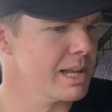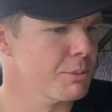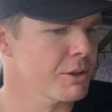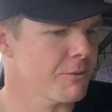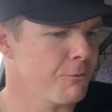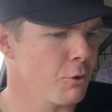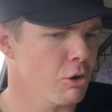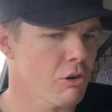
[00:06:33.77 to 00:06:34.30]
There were
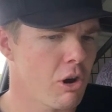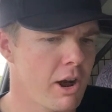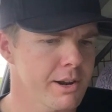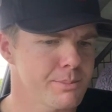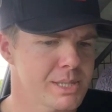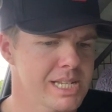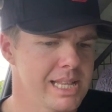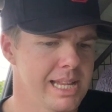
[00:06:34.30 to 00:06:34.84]
the four
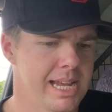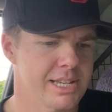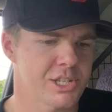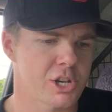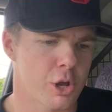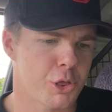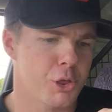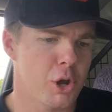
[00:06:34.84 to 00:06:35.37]
items in there.
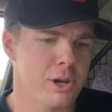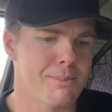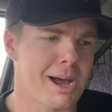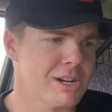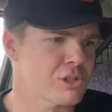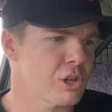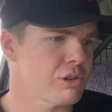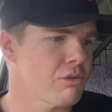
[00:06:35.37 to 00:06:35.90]
So 30
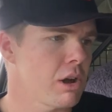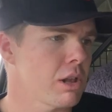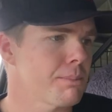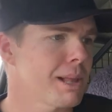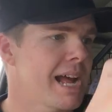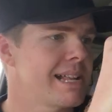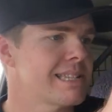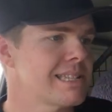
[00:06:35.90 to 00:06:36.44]
bucks on the
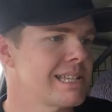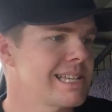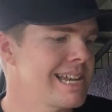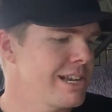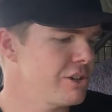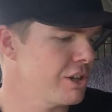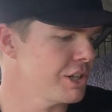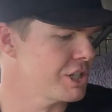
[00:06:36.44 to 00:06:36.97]
rollerblades, the
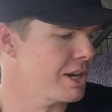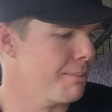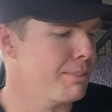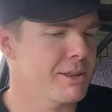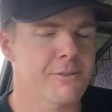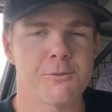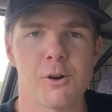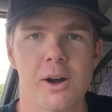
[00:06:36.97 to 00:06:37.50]
$10
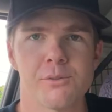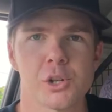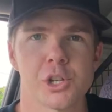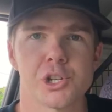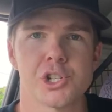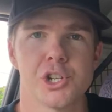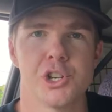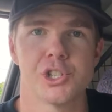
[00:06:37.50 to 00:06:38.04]
jumper, the
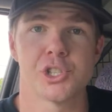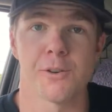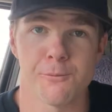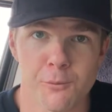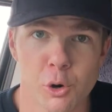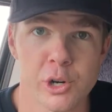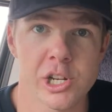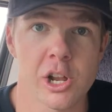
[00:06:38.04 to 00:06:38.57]
$5 shoes, the
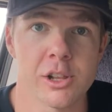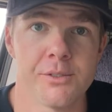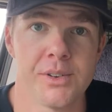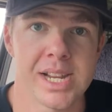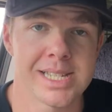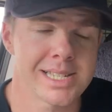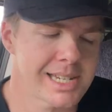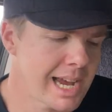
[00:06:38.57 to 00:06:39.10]
$40
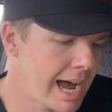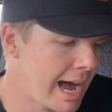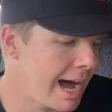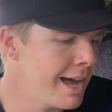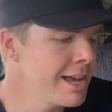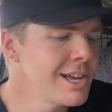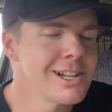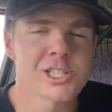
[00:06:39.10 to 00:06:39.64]

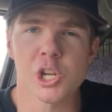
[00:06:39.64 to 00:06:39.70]
VCR.